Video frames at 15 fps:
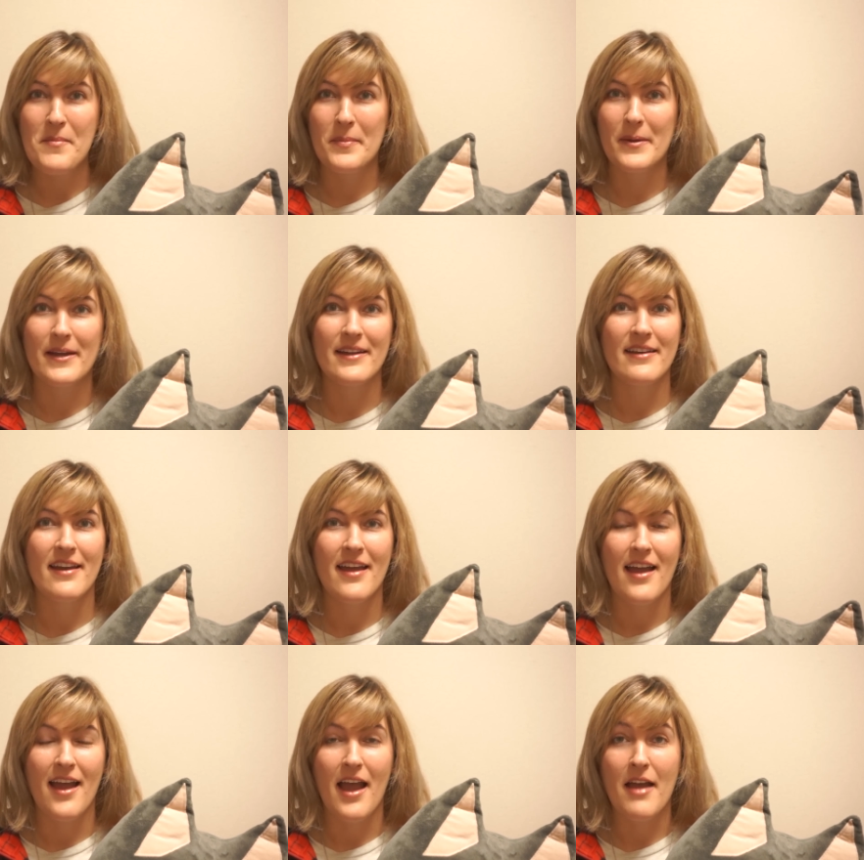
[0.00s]
but
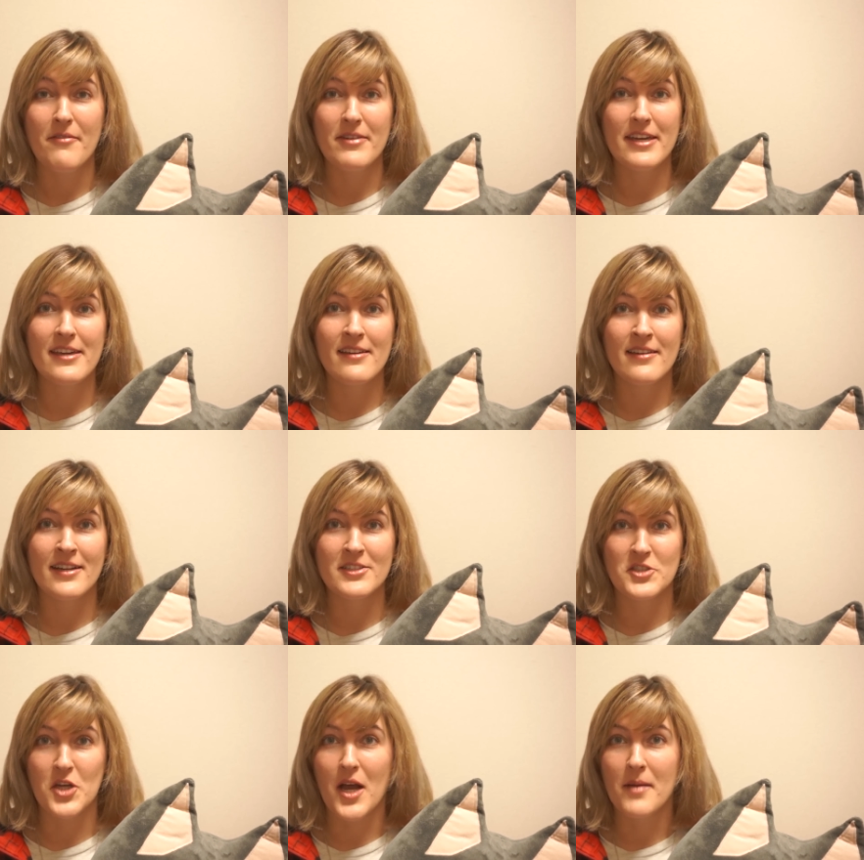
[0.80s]
having a
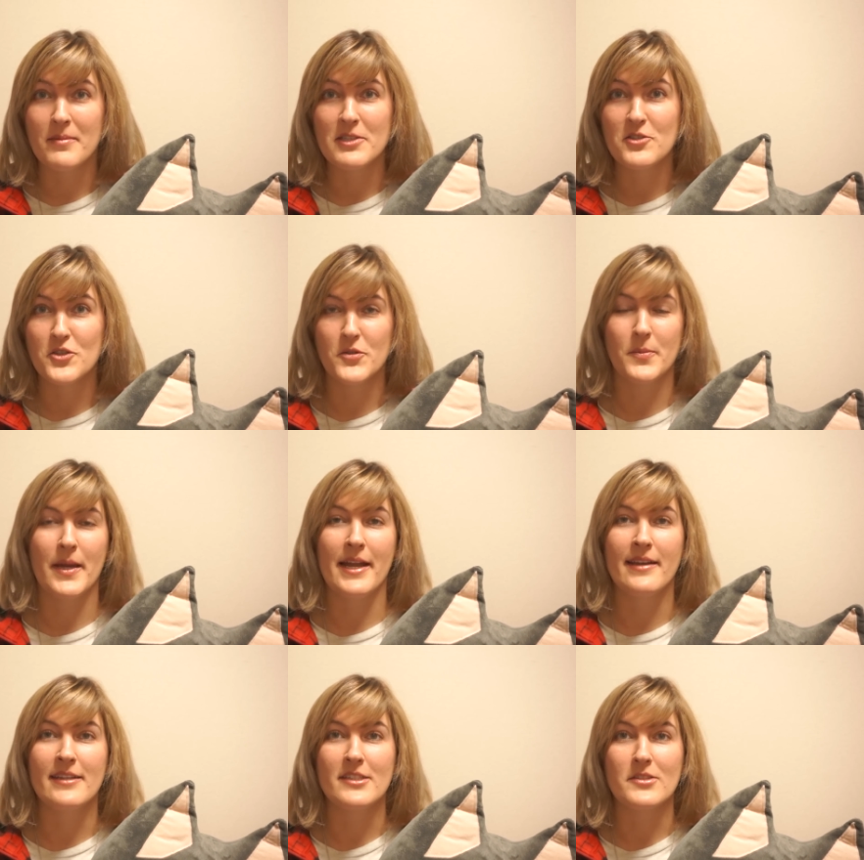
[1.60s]
job in
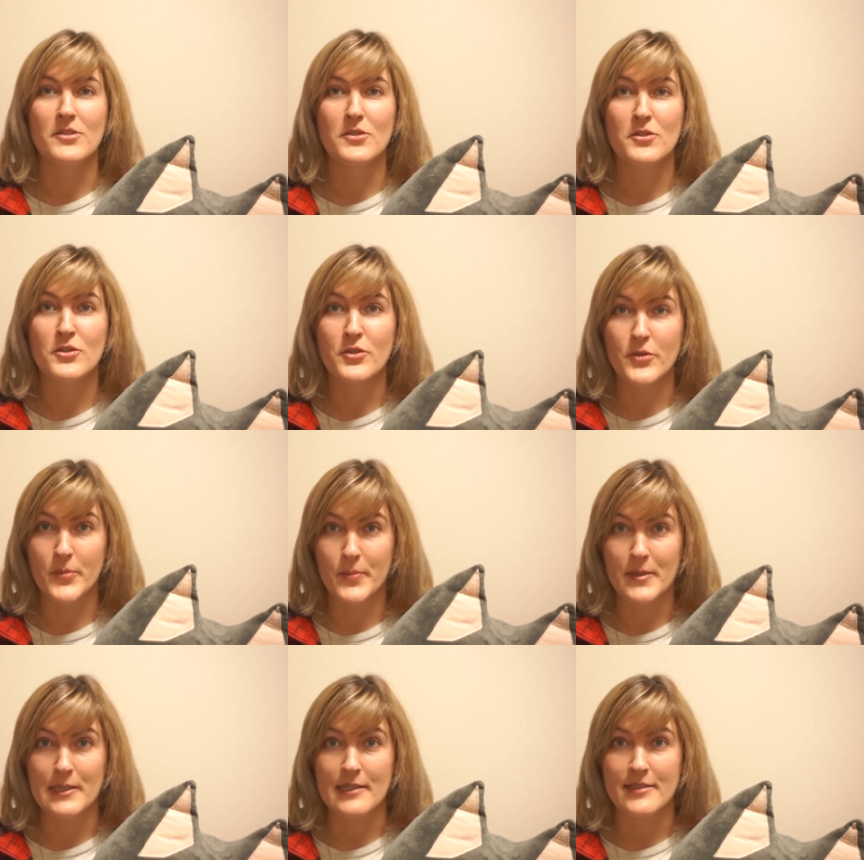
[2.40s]
Japan is
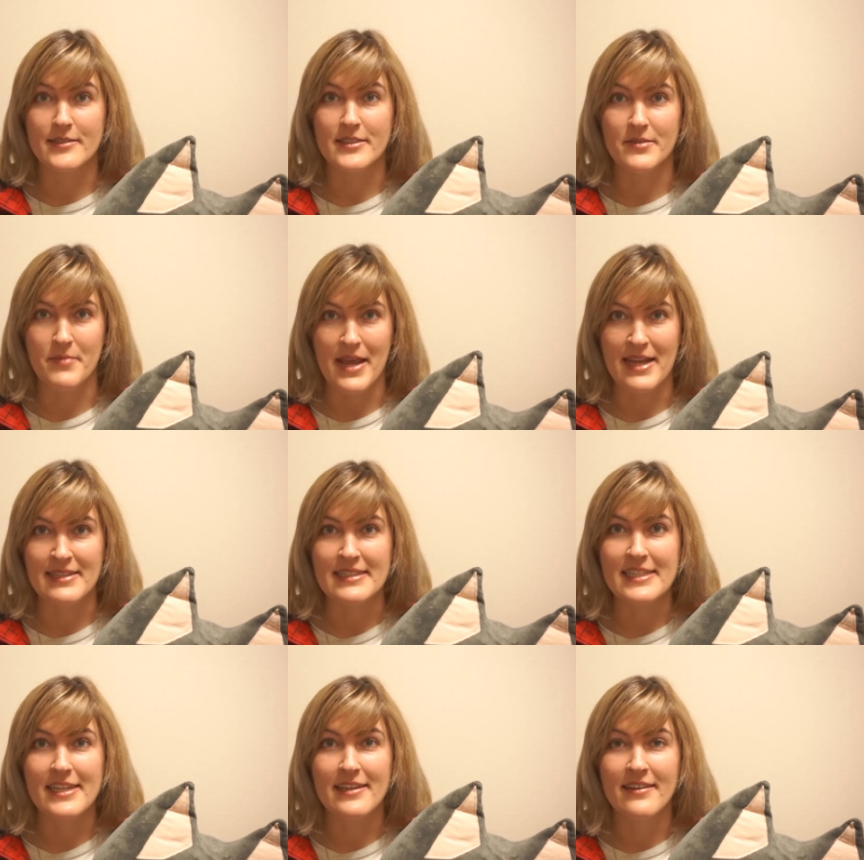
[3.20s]
super
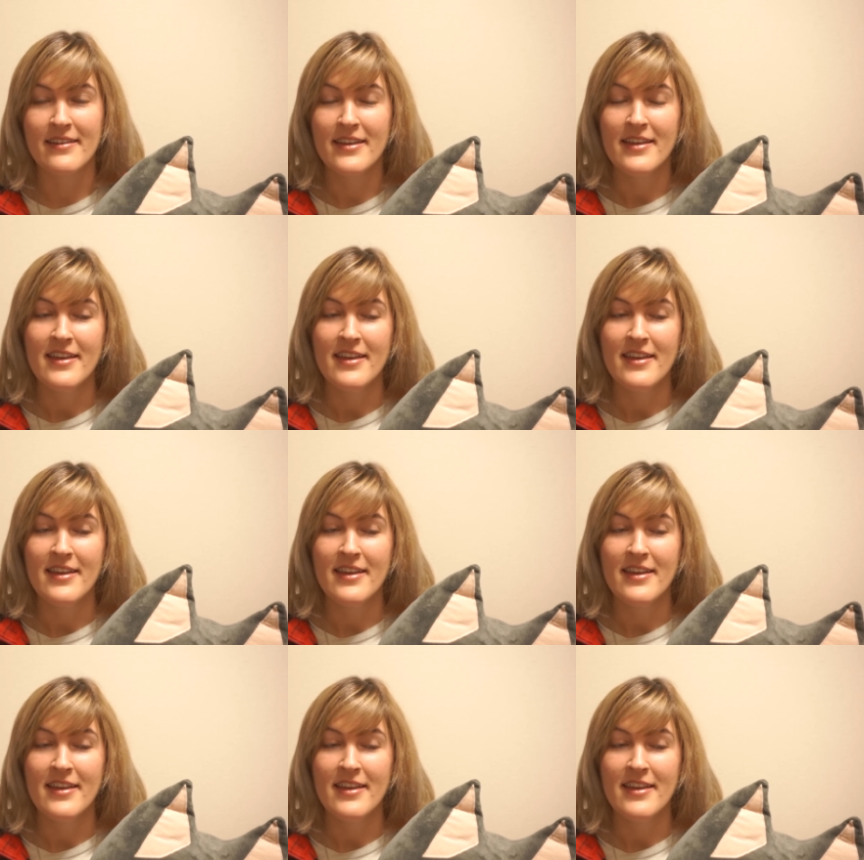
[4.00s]
demanding.